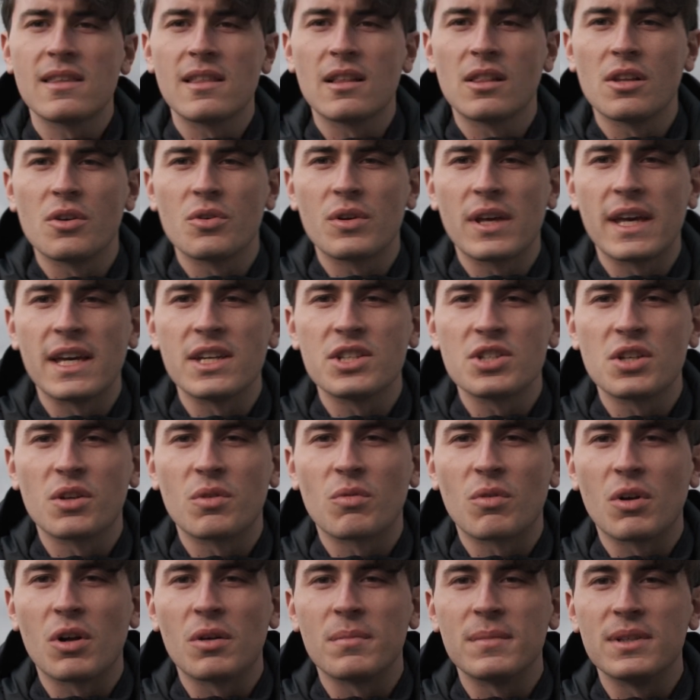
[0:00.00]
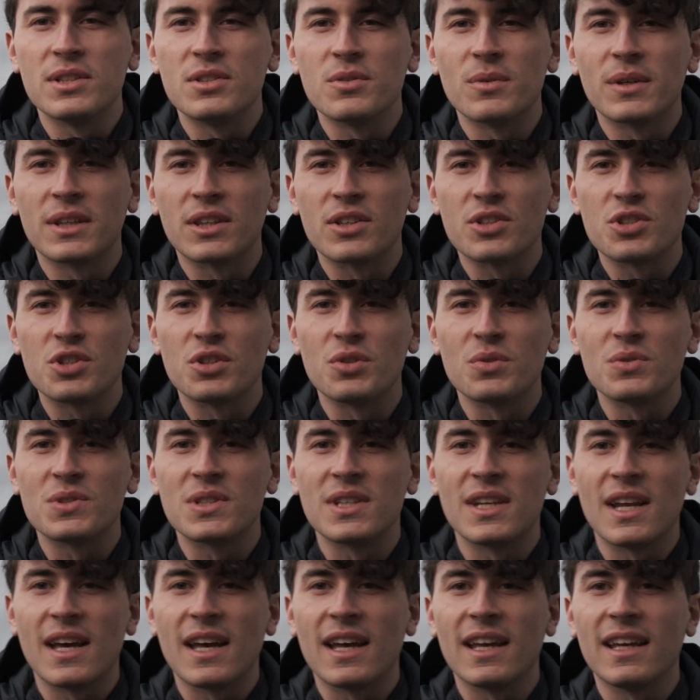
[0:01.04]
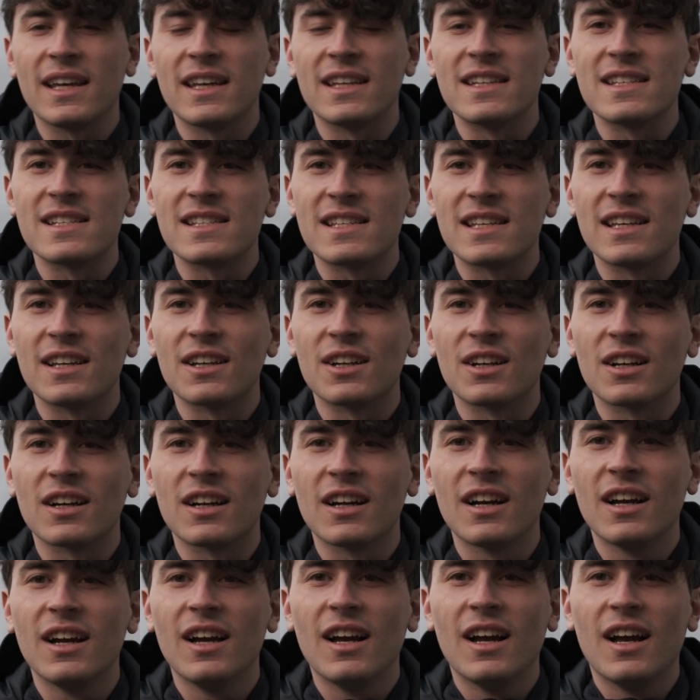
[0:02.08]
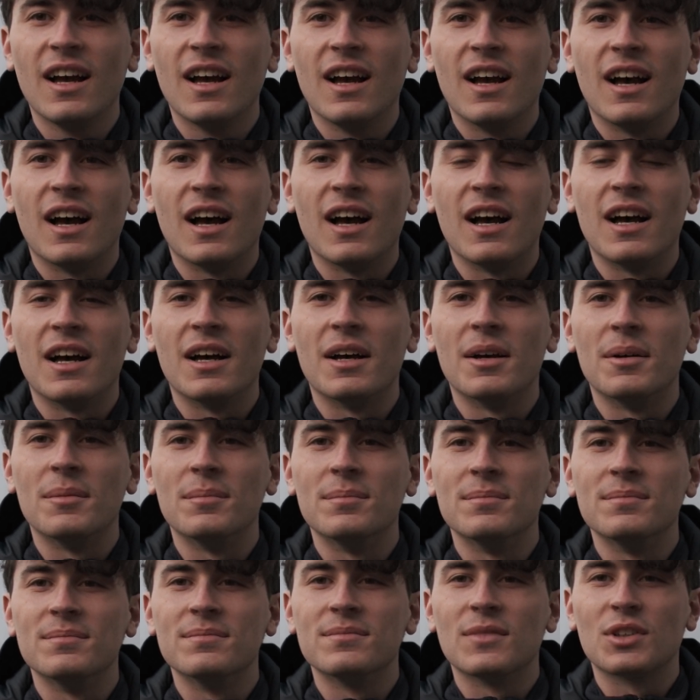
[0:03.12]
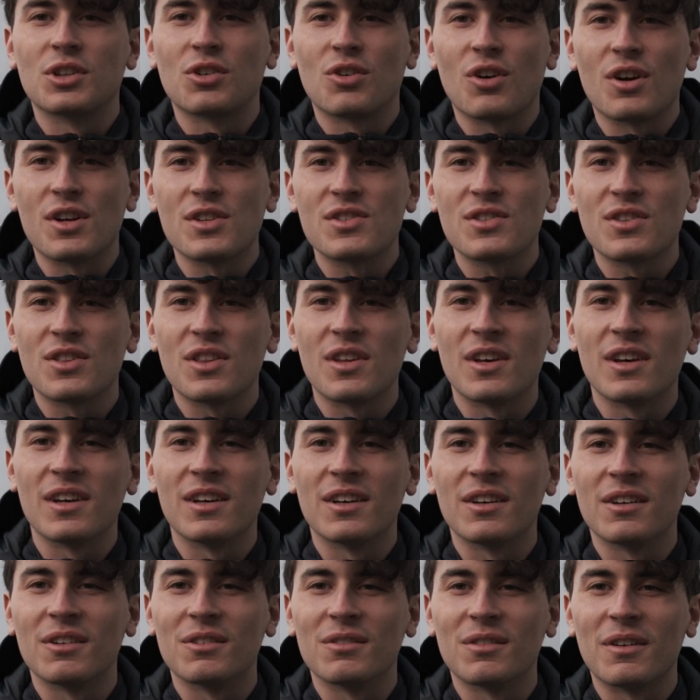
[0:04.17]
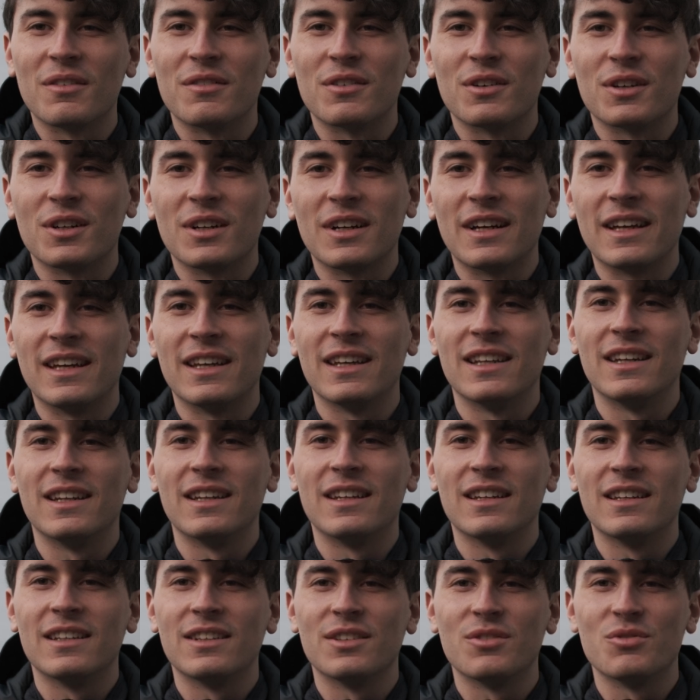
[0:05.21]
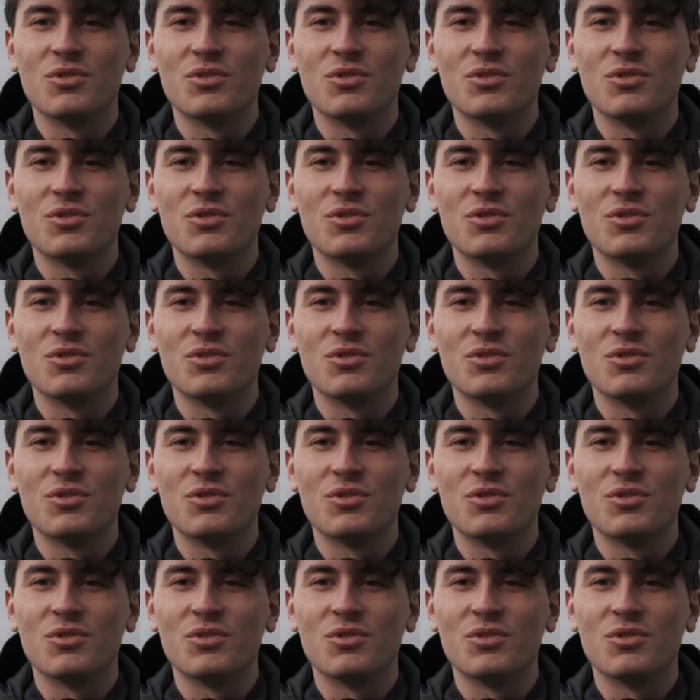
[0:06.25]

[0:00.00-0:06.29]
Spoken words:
The location where I'll be doing the shoot today, it is here across the river in New